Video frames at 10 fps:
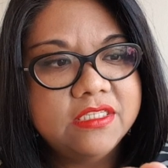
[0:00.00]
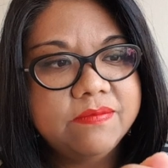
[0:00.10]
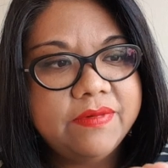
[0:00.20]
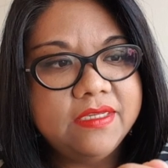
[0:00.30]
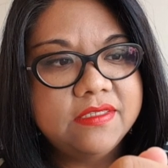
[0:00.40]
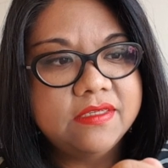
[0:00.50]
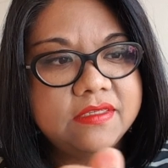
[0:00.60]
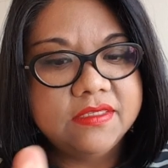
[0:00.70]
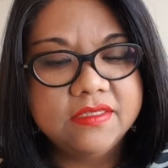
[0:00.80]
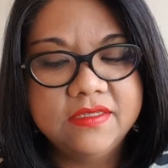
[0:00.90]

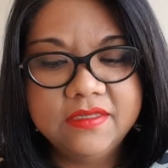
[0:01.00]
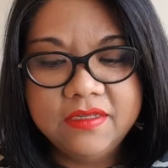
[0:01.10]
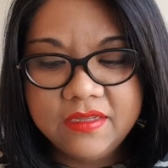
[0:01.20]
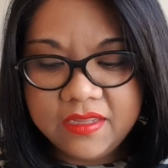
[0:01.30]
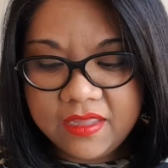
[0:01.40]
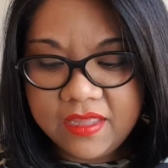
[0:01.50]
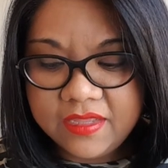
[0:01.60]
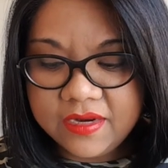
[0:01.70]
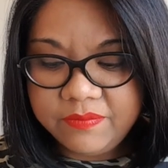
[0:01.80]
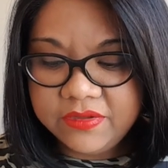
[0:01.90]
spices.
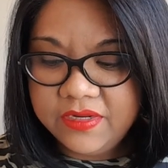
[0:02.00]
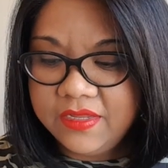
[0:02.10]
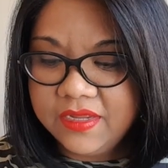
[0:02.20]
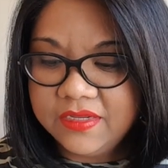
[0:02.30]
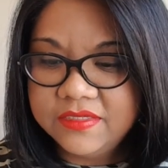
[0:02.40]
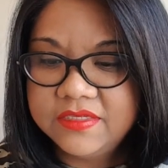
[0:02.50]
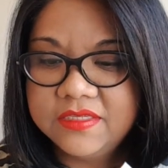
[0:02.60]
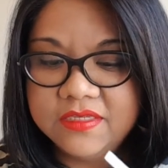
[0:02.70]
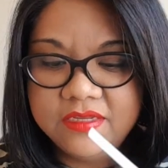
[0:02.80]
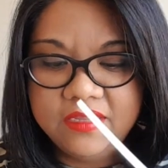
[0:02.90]
And I'm gonna guess